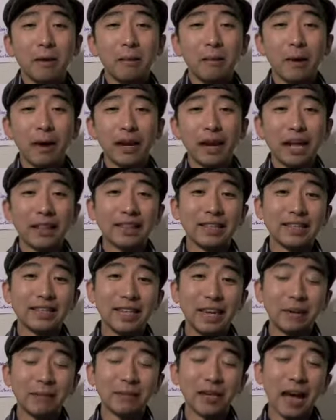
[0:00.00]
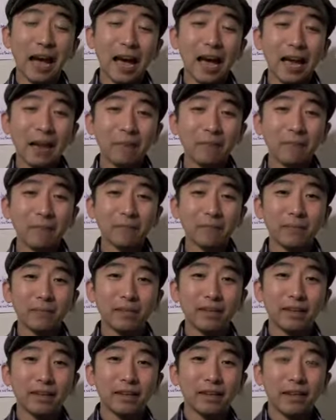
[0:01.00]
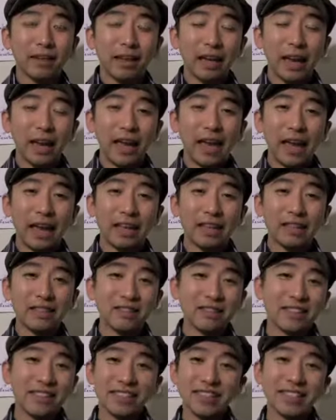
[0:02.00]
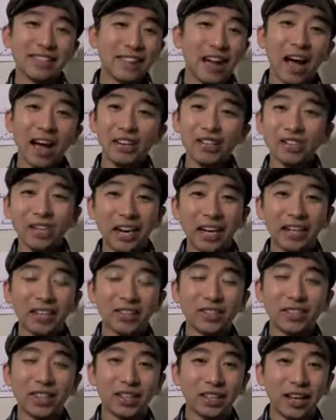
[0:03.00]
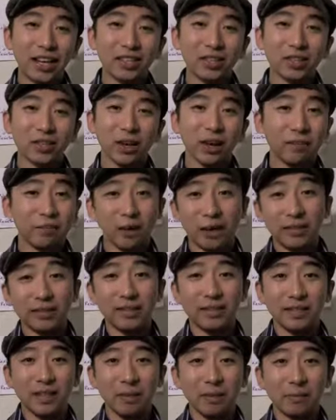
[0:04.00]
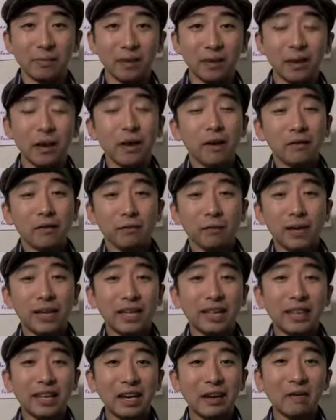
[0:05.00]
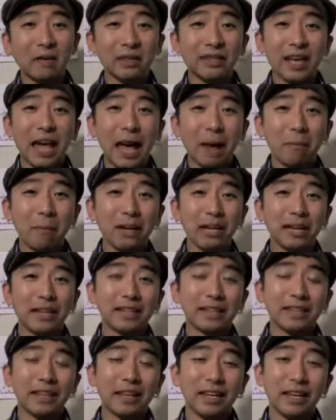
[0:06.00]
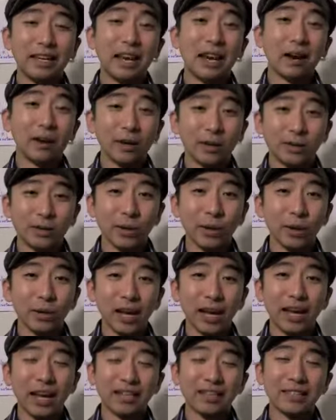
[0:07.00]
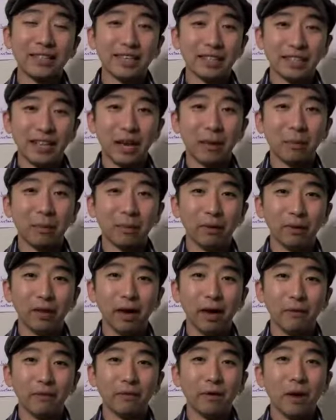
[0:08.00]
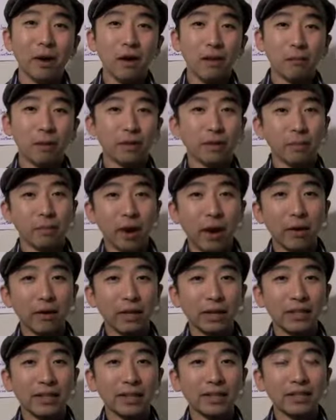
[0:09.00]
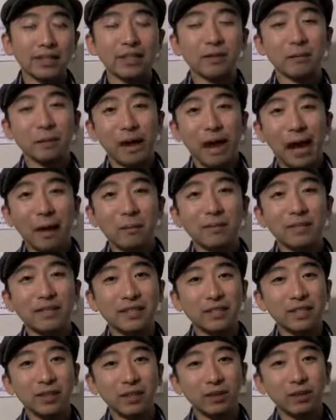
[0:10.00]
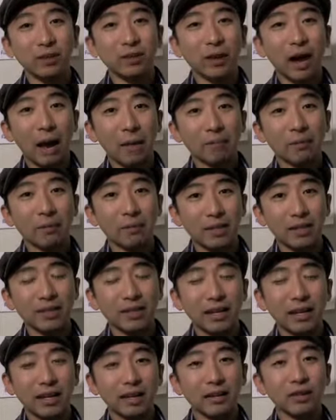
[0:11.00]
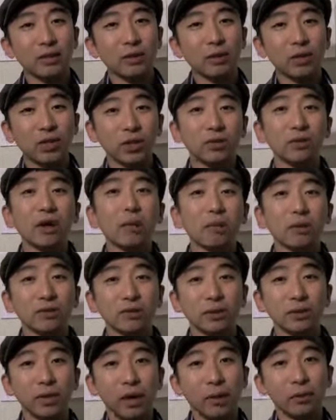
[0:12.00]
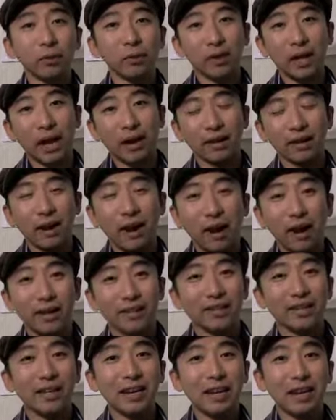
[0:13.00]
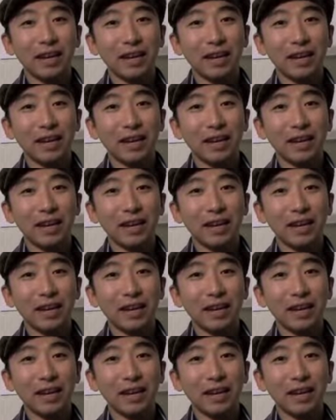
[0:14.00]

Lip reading: but at the same time, this has not changed the nature of racism. We can think of what's happening in Arizona as an example of where the browning thesis perhaps is a little too optimistic. So sheer numbers alone will not cause